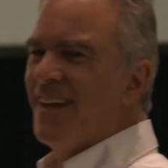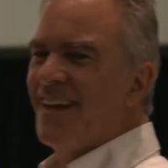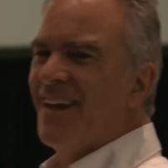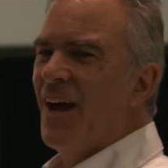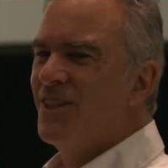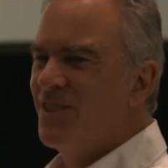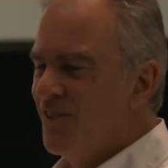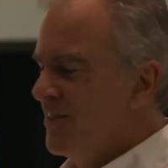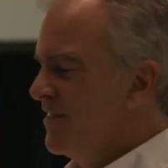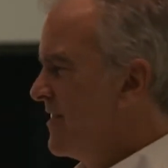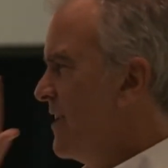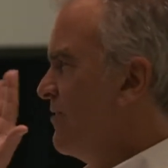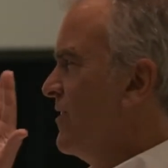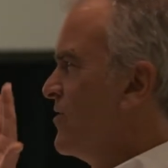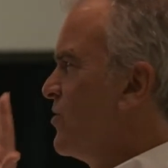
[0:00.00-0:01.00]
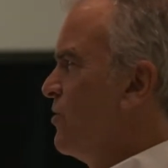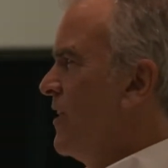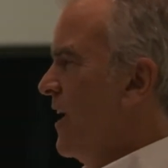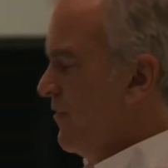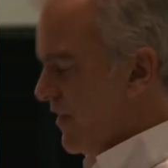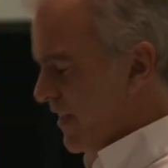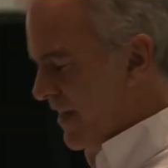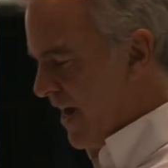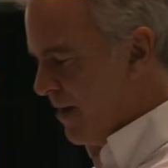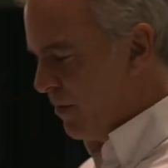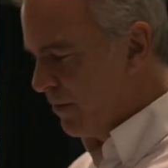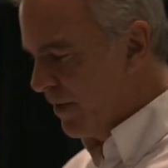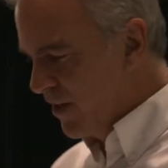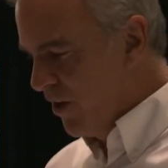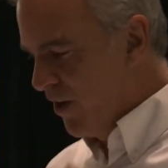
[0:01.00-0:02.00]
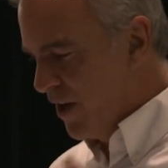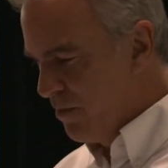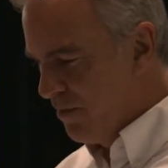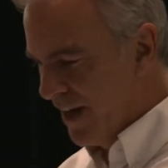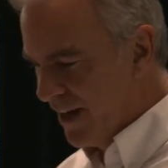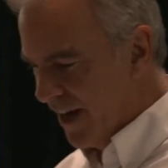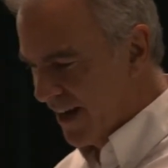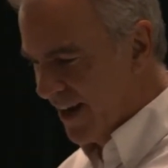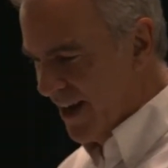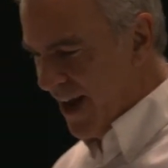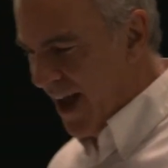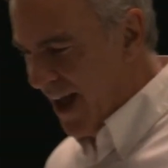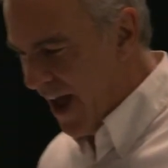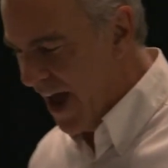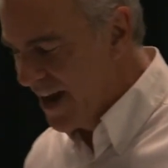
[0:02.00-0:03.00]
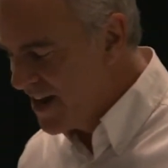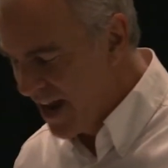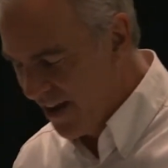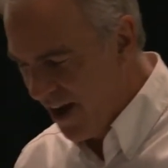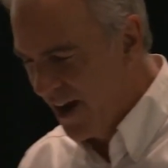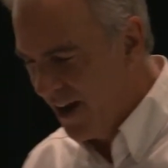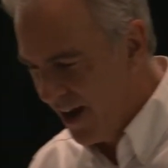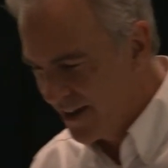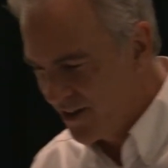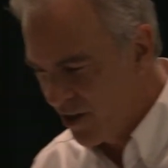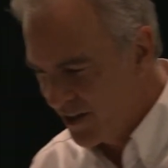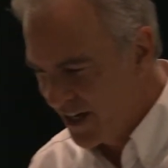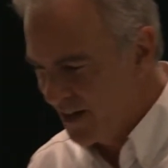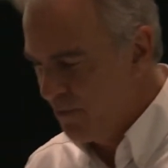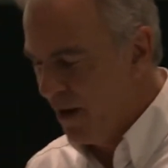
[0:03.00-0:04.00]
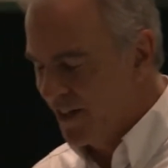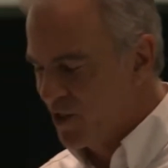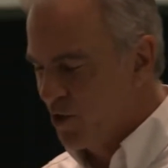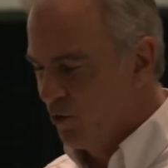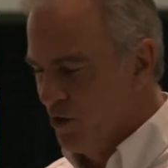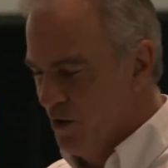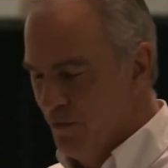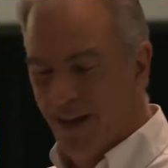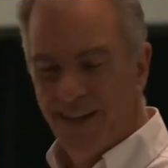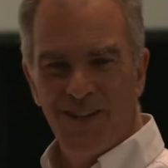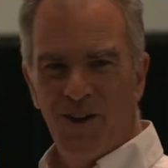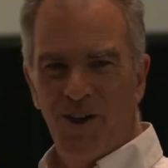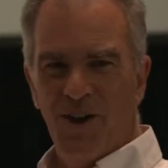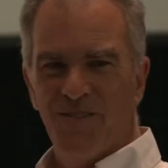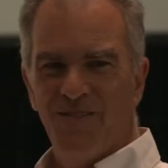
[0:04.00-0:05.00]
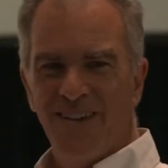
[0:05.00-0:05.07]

you know, I shouldn't even do that for the camera, but you know what I mean. Like I know I, I don't hit my children, but you know what I